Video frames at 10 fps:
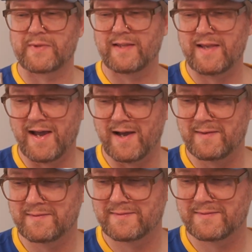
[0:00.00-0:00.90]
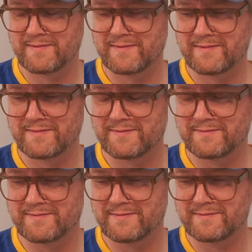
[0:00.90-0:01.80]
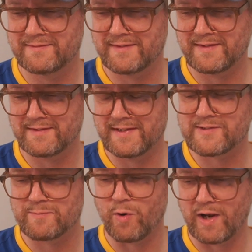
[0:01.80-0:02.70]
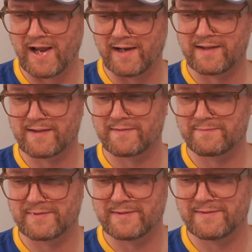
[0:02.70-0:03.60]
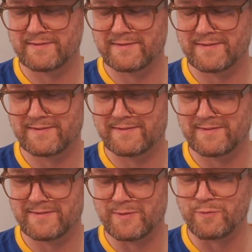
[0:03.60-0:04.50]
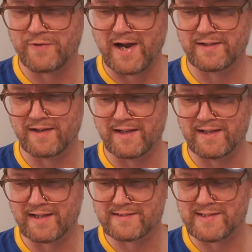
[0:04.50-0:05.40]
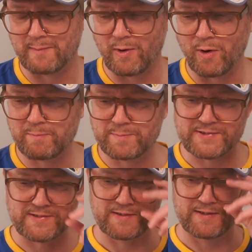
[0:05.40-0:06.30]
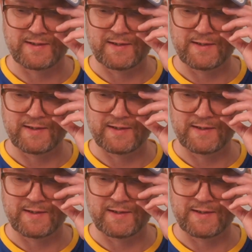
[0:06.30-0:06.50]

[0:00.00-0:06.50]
Yeah. It's more like you finally get some hops.